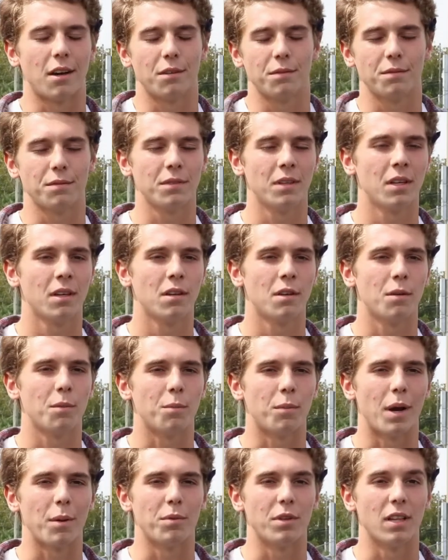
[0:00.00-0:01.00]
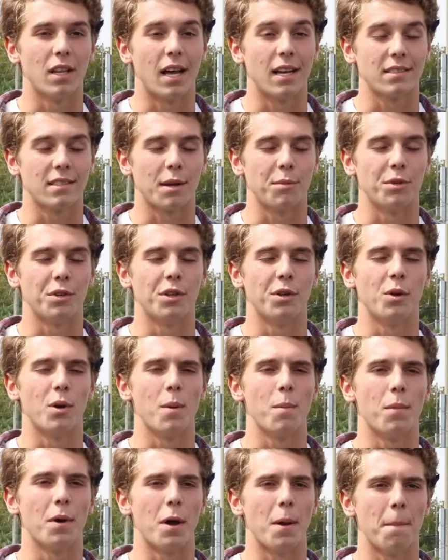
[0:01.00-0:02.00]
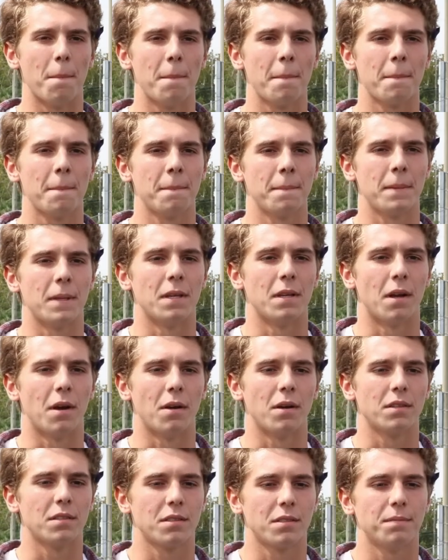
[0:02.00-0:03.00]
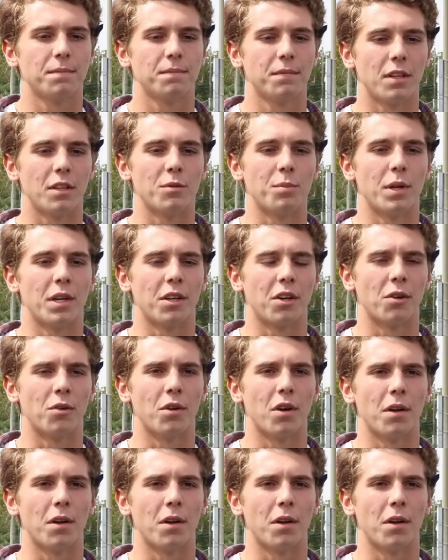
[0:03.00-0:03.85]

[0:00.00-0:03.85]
How it might be the last time you do it, but you know, it's it's been a good